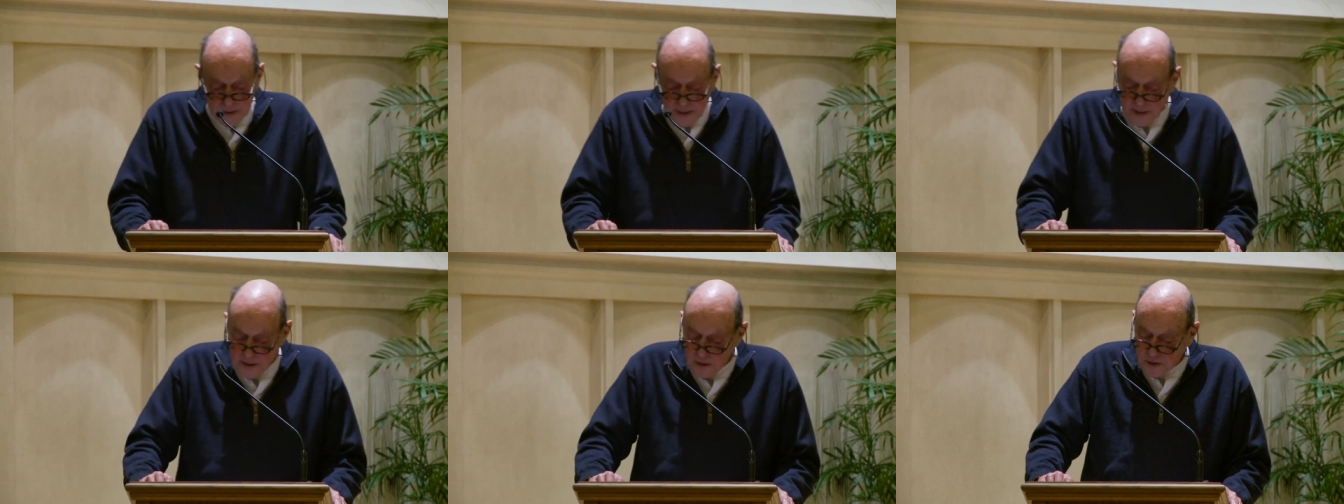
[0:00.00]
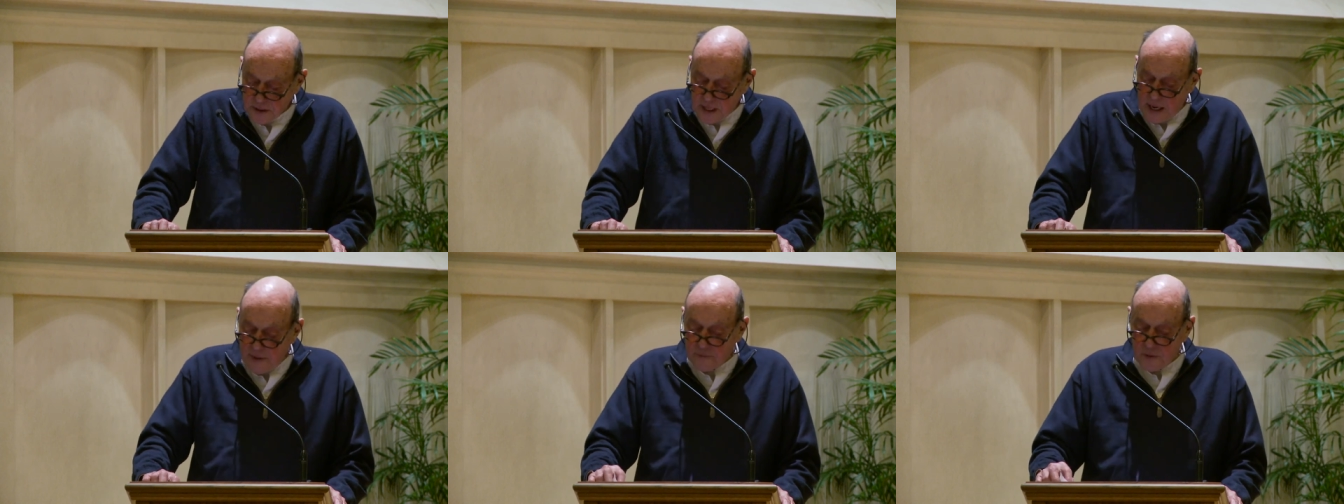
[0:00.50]
Ten years
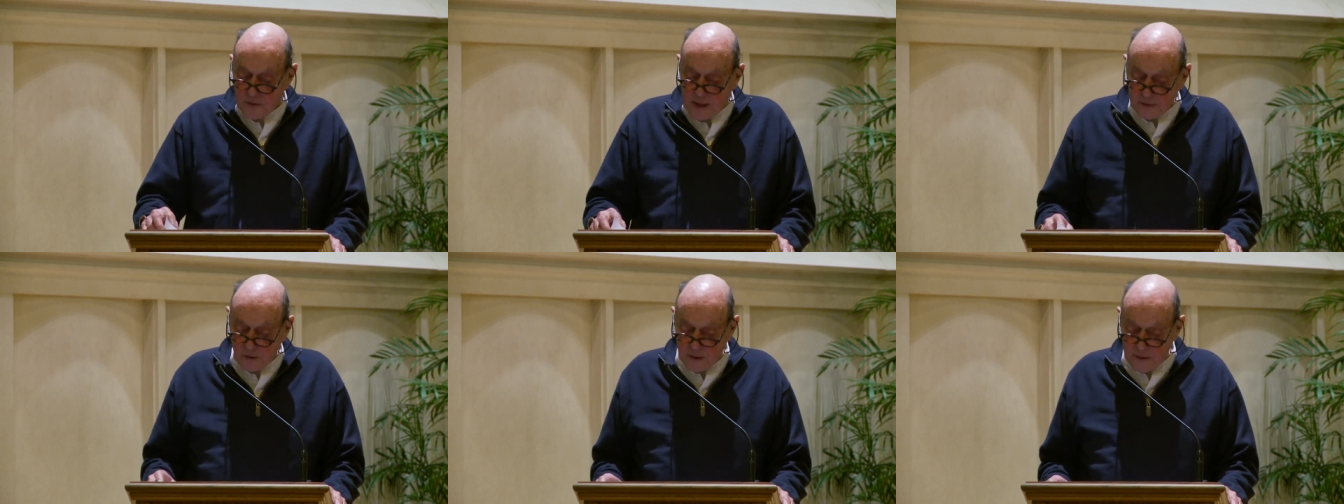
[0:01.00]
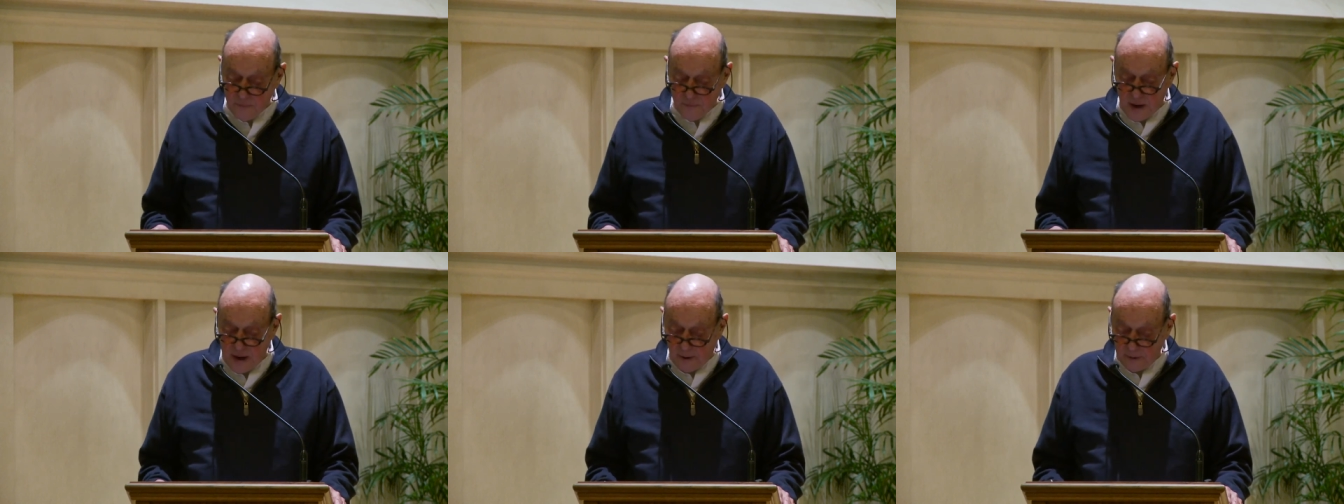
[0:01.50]
after that great
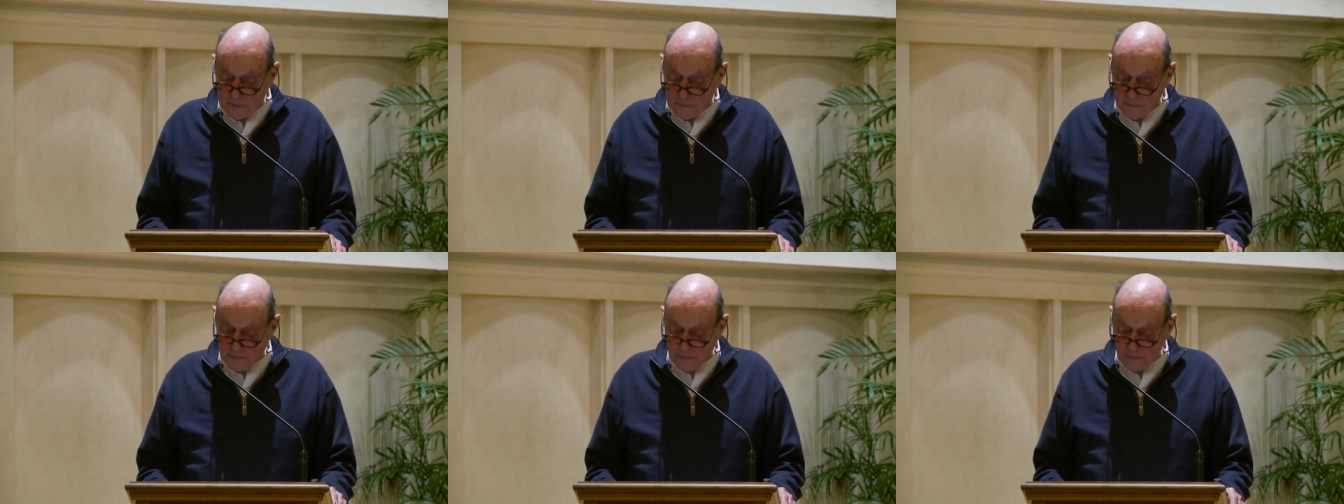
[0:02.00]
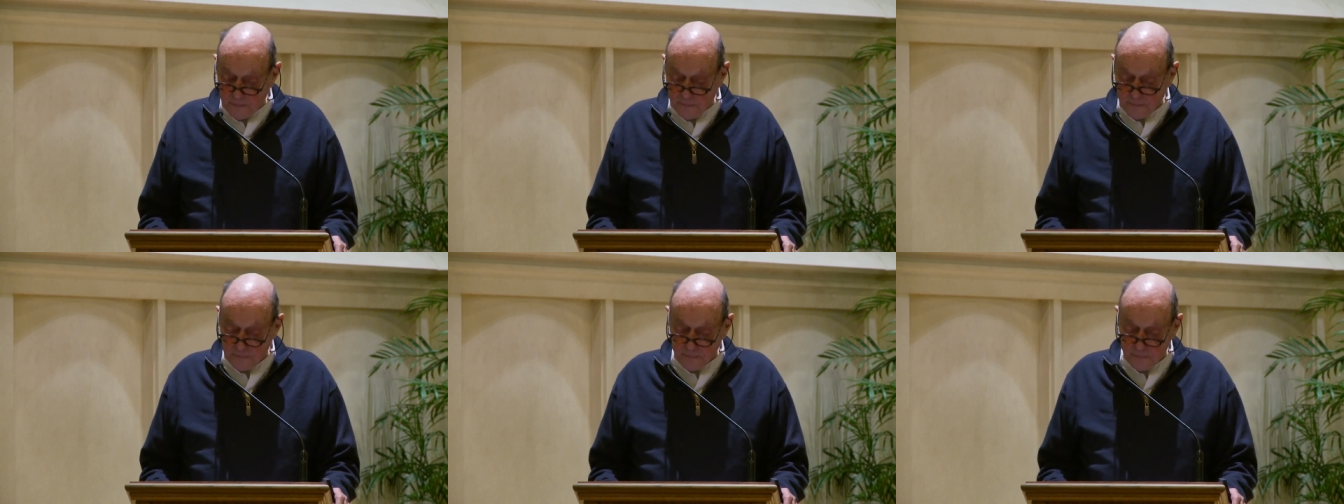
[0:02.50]
fire
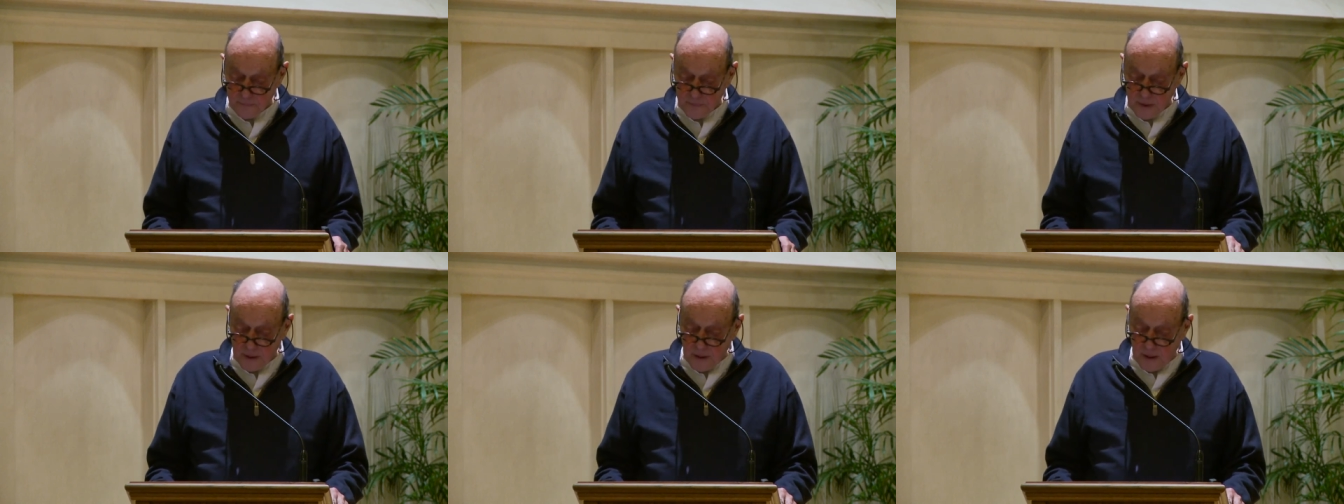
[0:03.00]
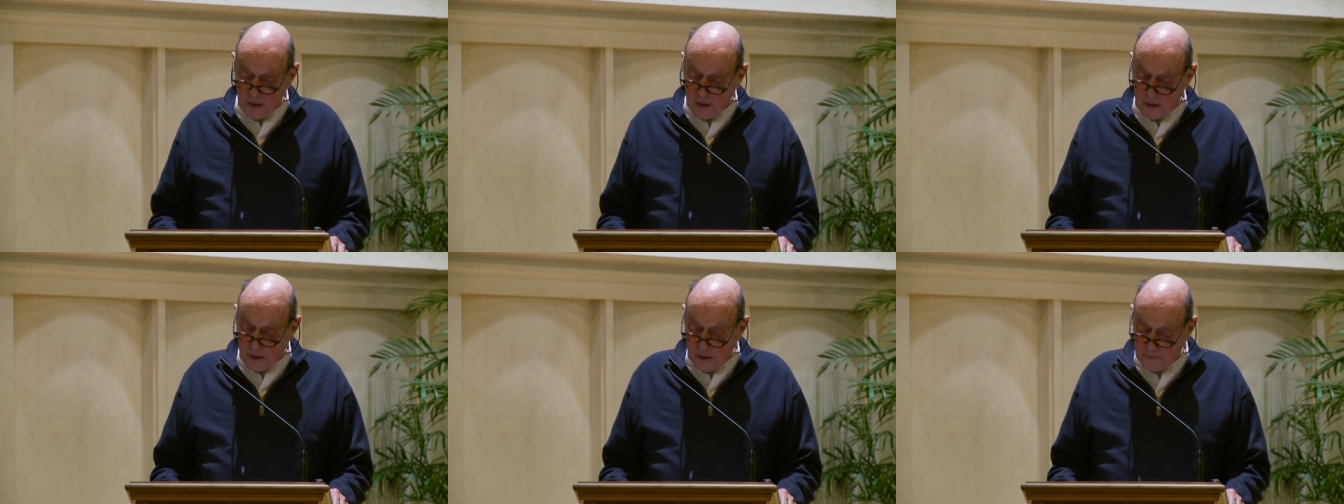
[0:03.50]
uh,
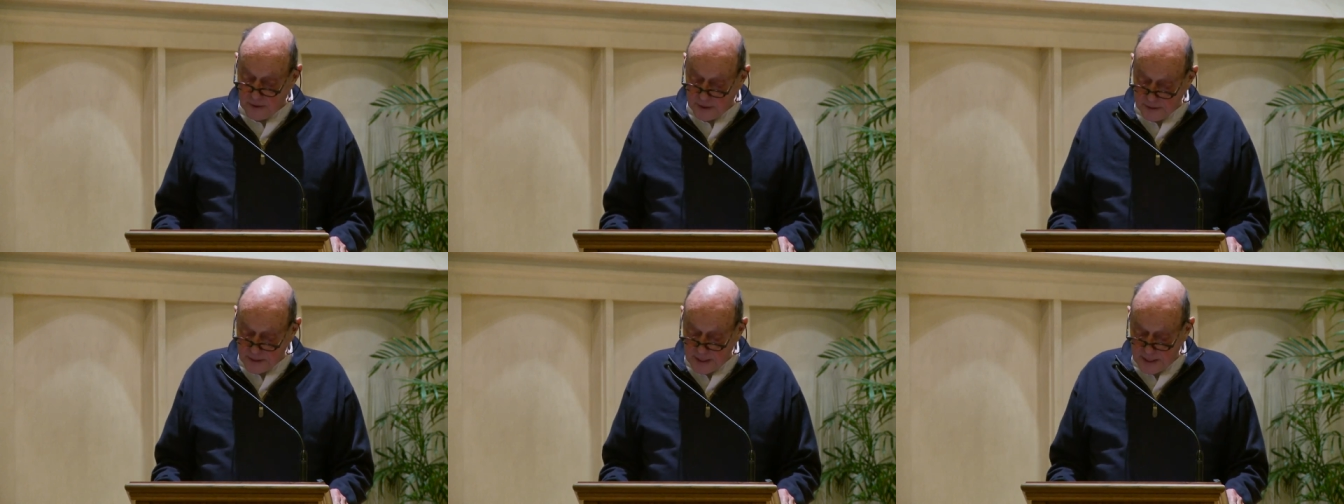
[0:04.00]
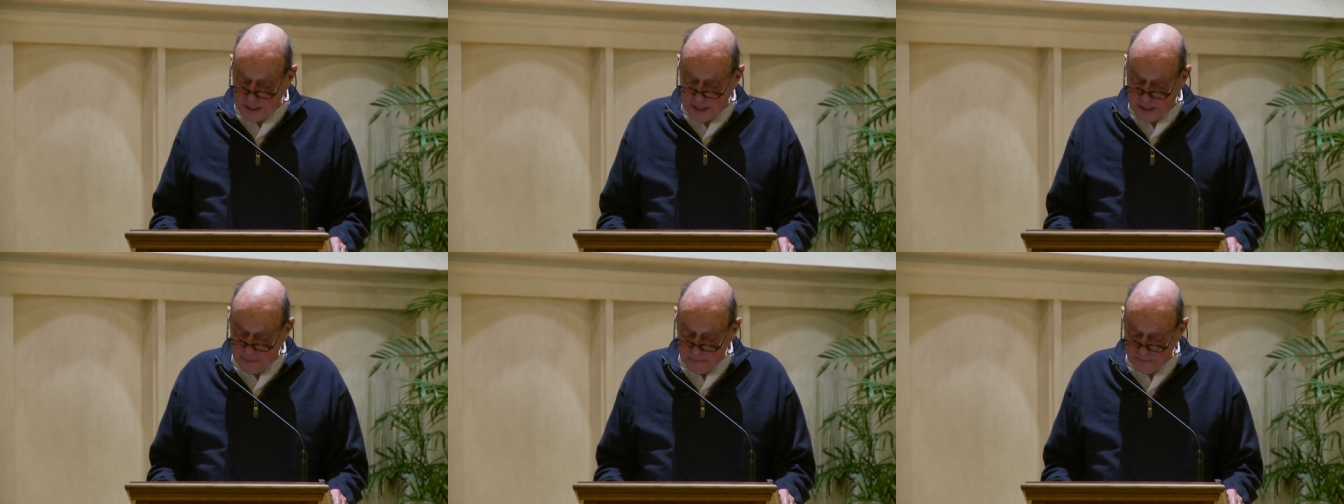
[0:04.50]
of
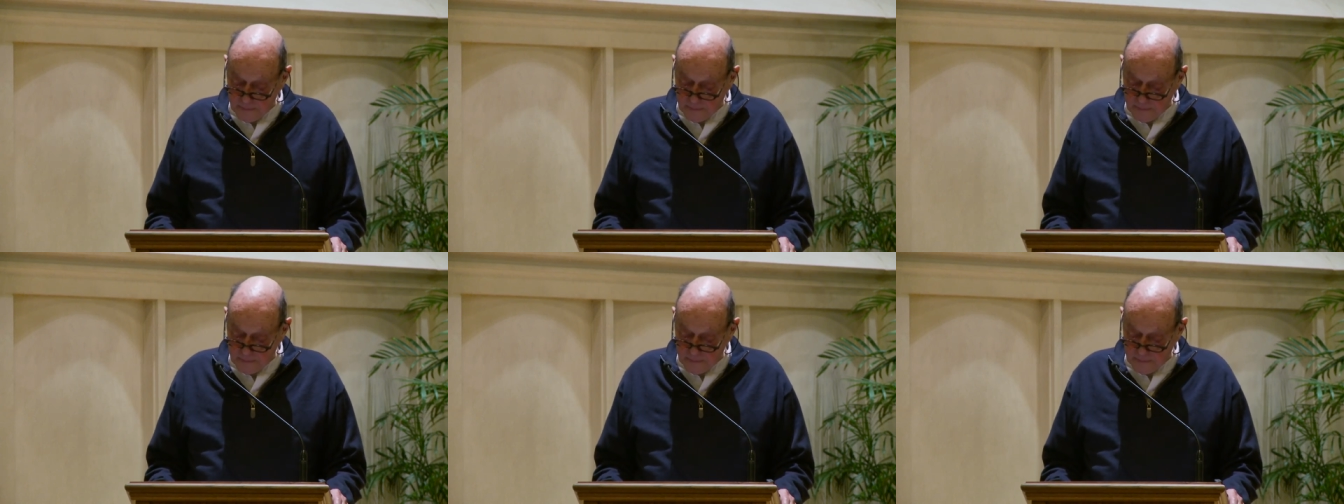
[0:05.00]
1988,